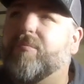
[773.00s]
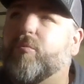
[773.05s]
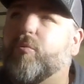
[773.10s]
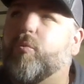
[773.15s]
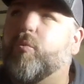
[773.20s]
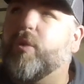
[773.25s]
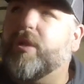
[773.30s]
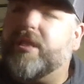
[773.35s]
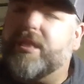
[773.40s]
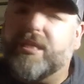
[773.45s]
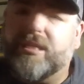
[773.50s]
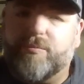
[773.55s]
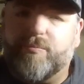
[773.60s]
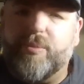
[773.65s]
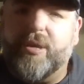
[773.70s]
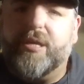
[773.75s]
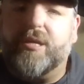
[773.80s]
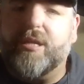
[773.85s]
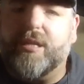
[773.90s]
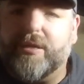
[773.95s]
with these
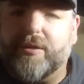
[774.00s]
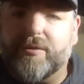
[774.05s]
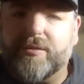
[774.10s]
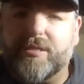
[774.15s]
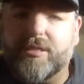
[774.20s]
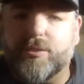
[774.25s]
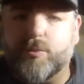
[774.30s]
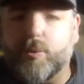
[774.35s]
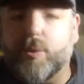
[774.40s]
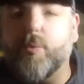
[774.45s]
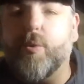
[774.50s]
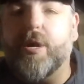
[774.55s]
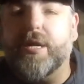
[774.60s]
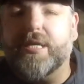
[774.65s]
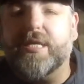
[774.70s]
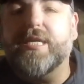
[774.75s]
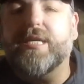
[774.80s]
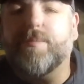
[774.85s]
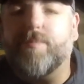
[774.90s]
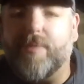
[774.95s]
big clearances, we want
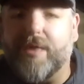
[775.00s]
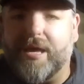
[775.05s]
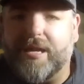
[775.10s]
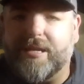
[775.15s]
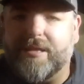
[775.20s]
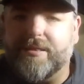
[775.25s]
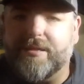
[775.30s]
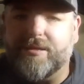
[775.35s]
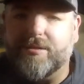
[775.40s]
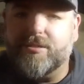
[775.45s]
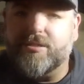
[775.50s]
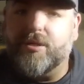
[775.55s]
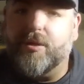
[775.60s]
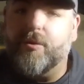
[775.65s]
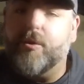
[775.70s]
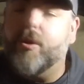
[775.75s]
to keep that in there. So